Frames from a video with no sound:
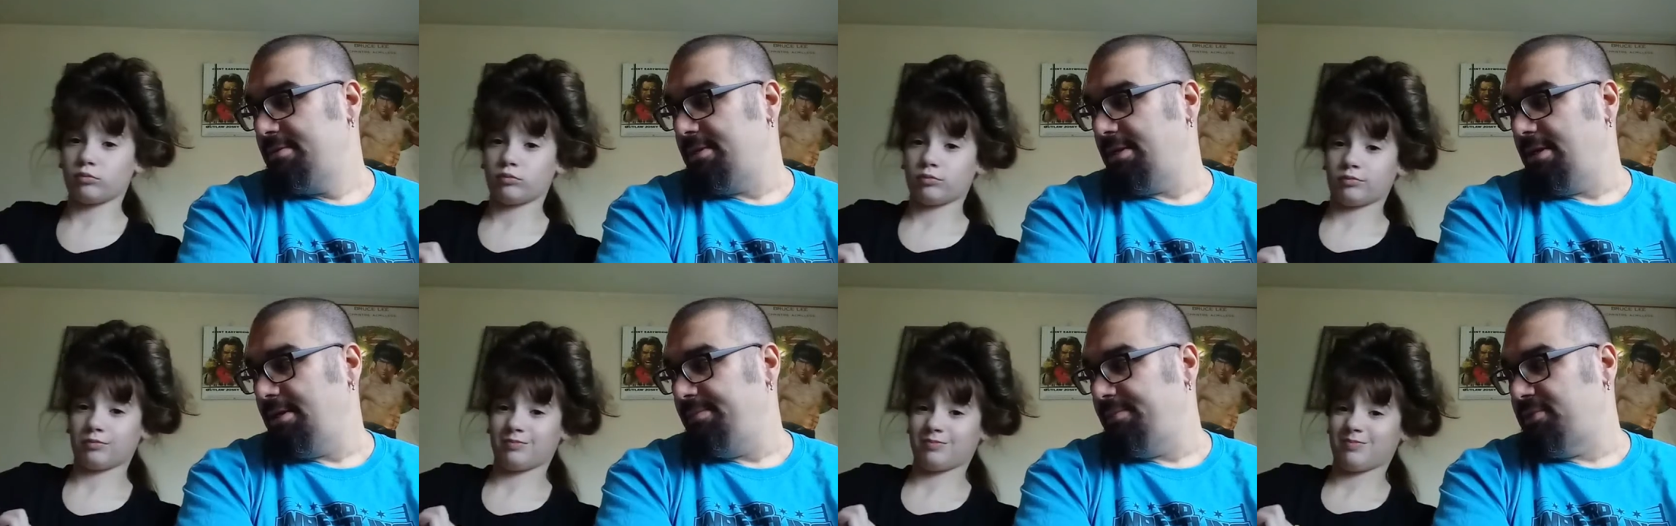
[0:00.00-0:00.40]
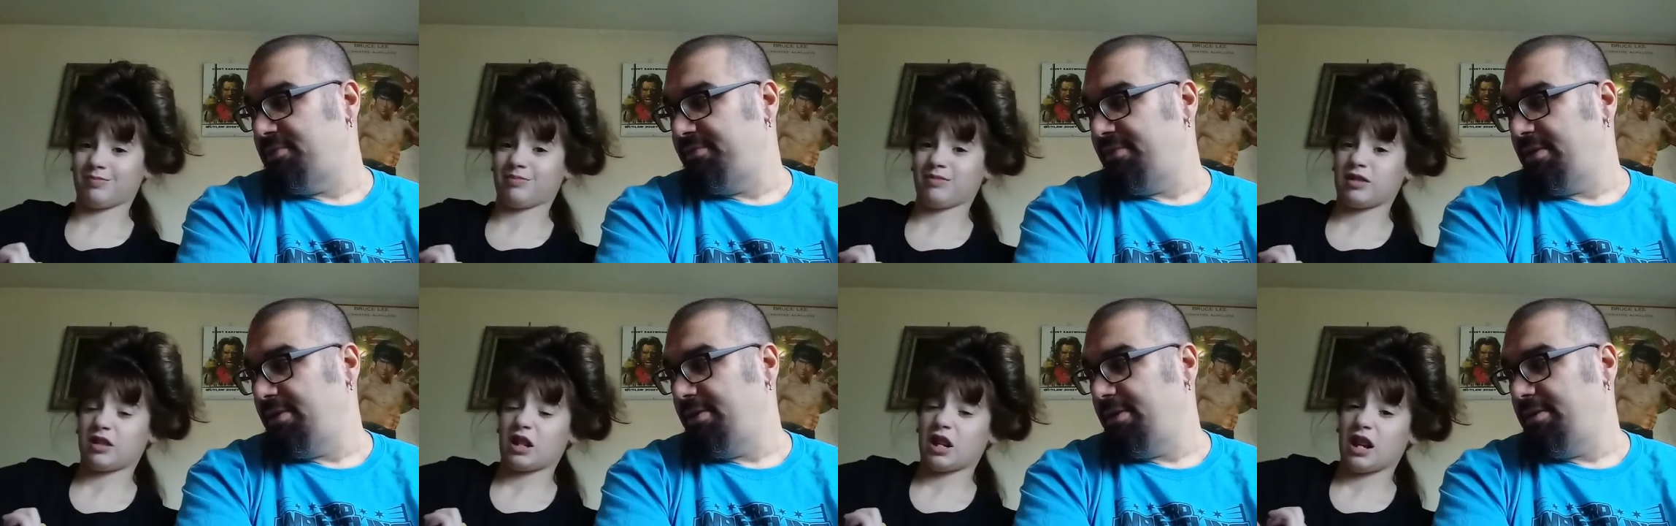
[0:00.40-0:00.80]
Speaker 1: Okay, put
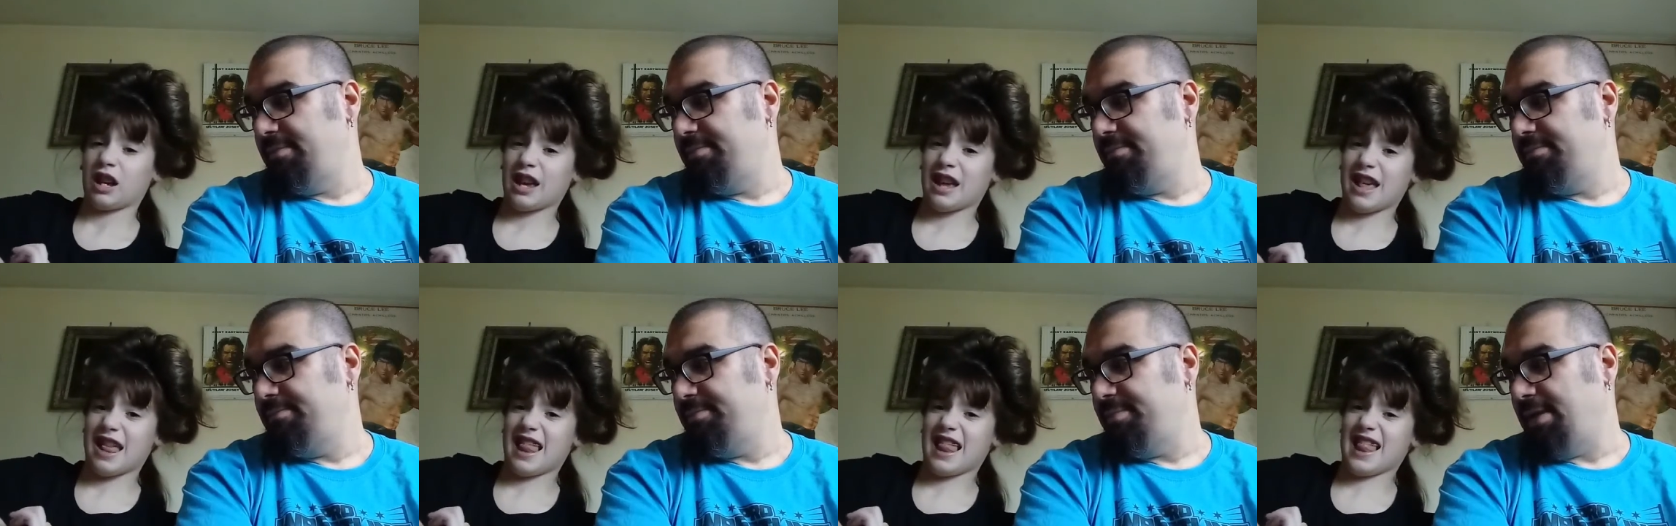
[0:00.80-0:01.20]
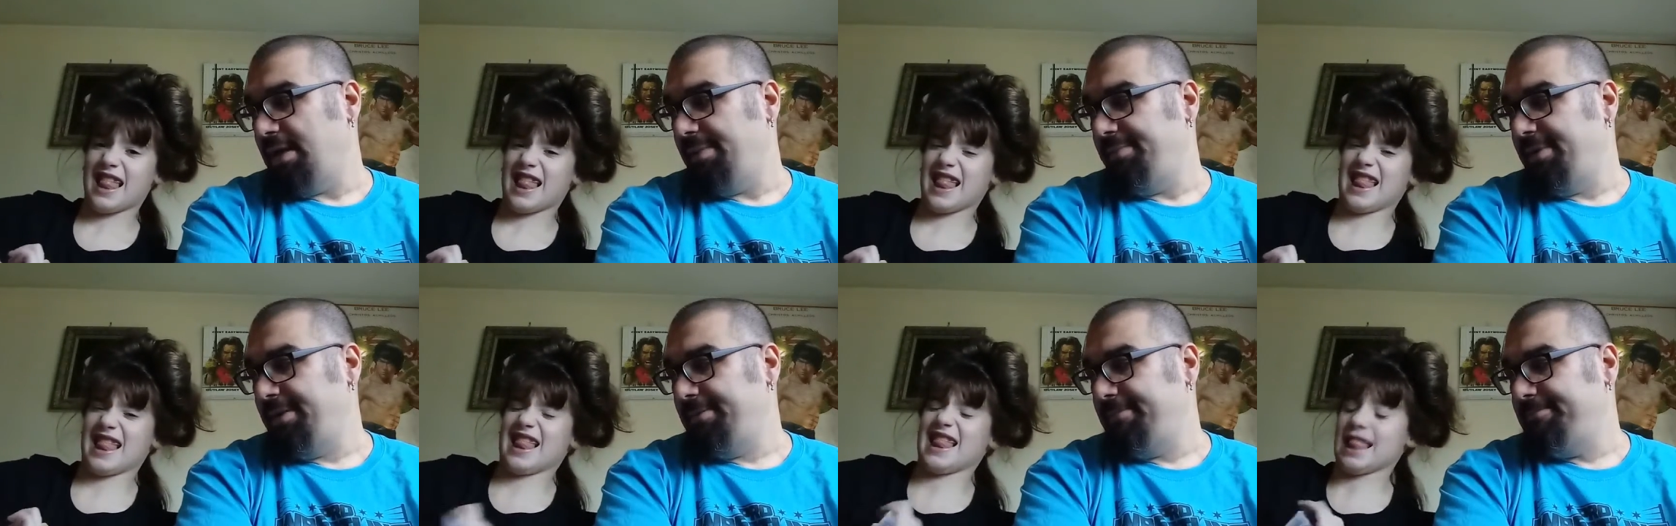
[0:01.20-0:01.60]
your finger in,
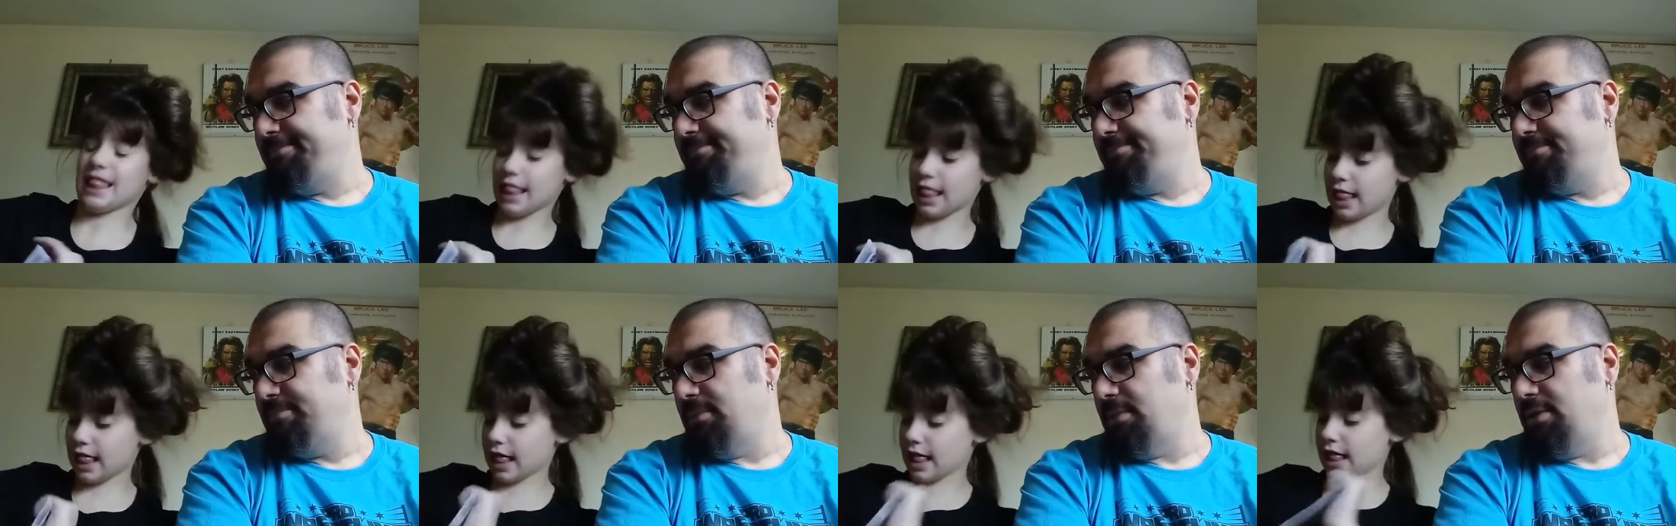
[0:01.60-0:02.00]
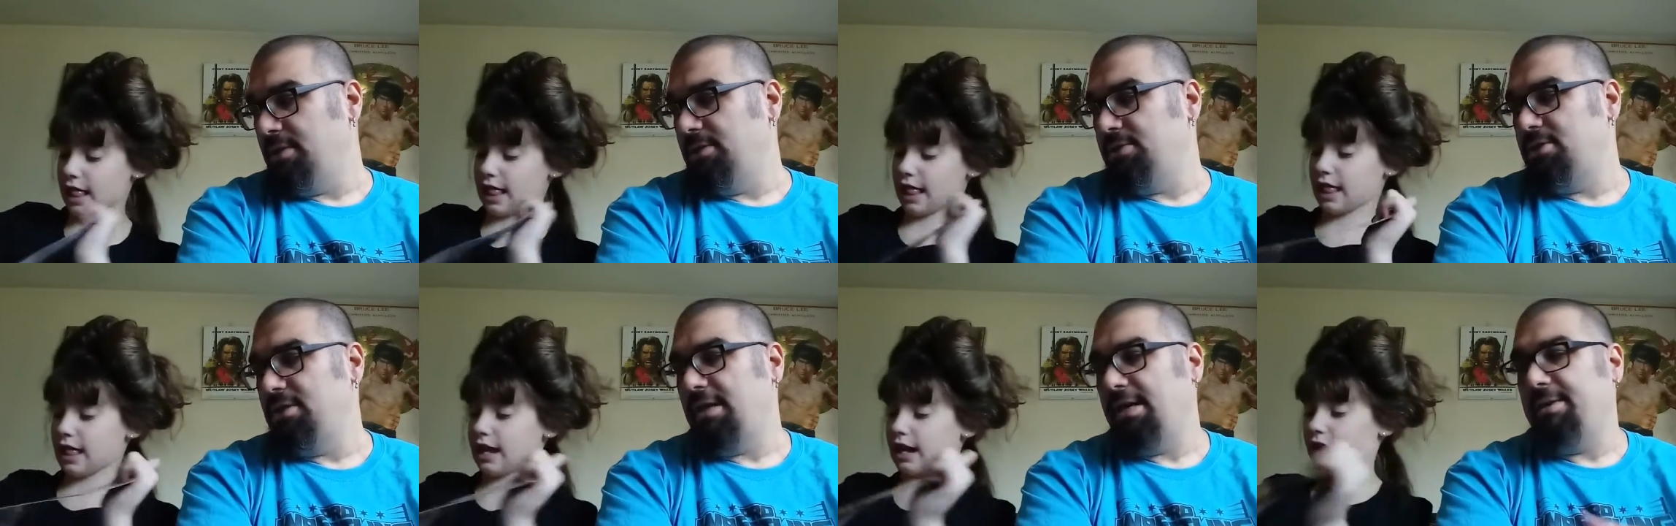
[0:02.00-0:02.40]
pop it.
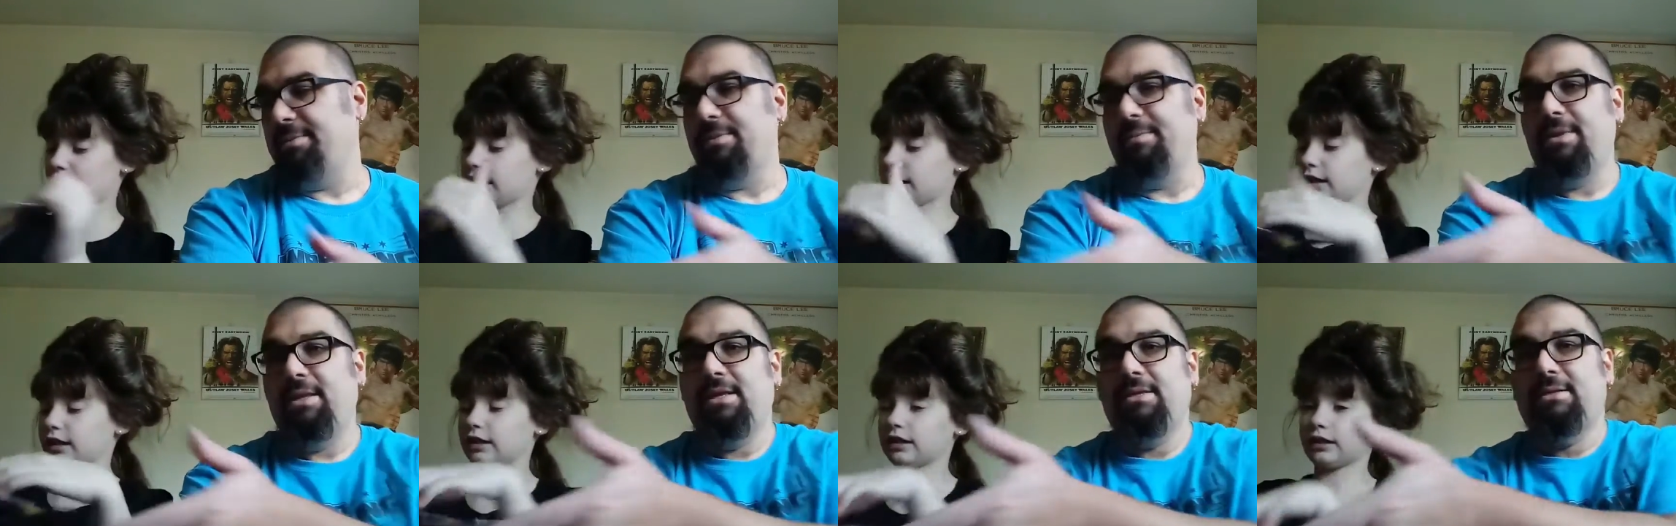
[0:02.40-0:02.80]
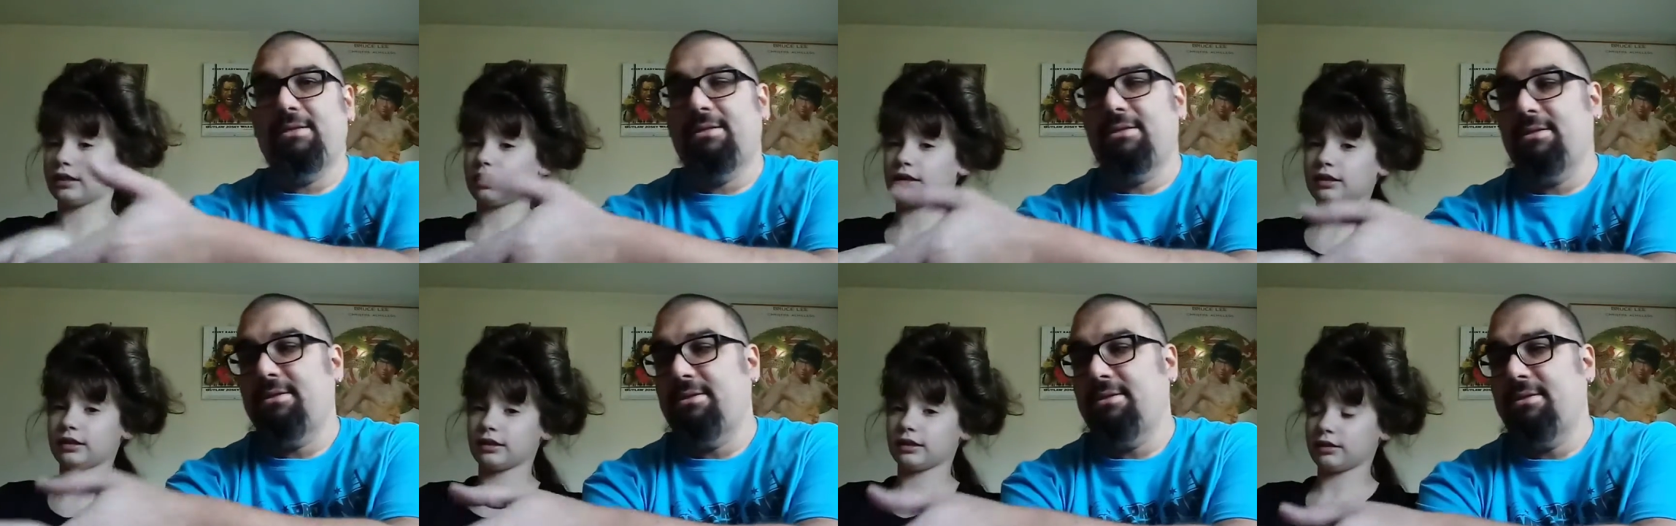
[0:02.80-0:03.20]
Good job. Give me
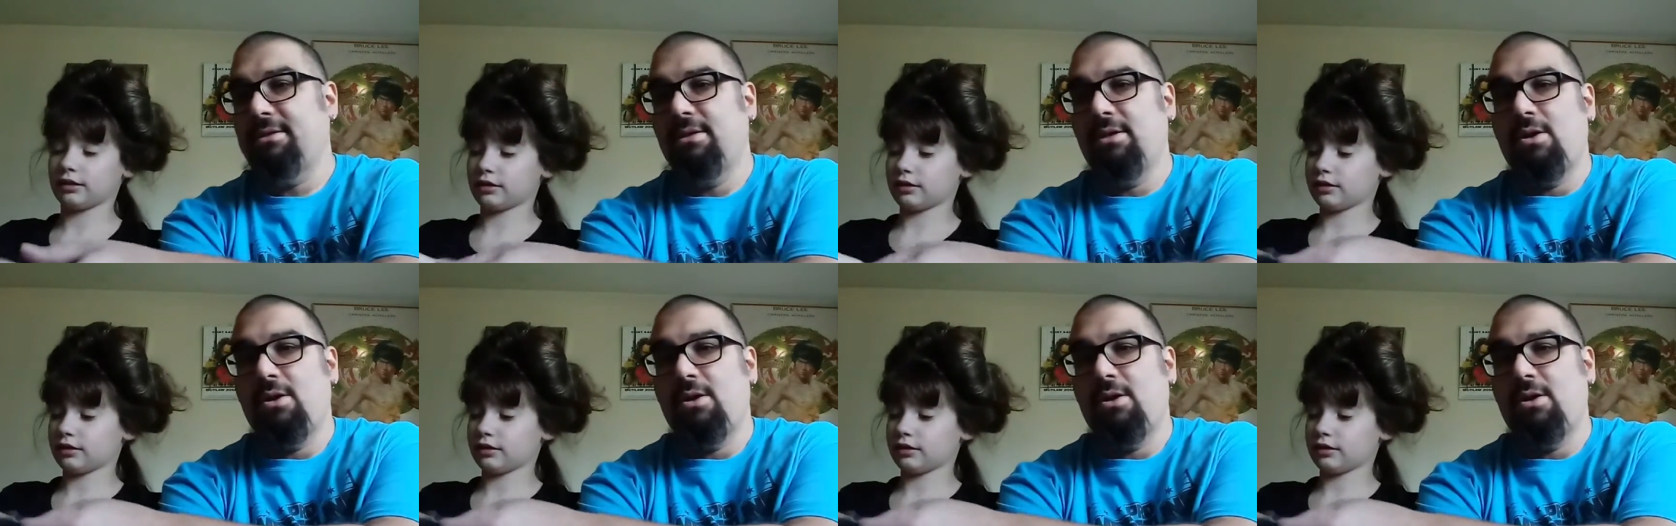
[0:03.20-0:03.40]
this.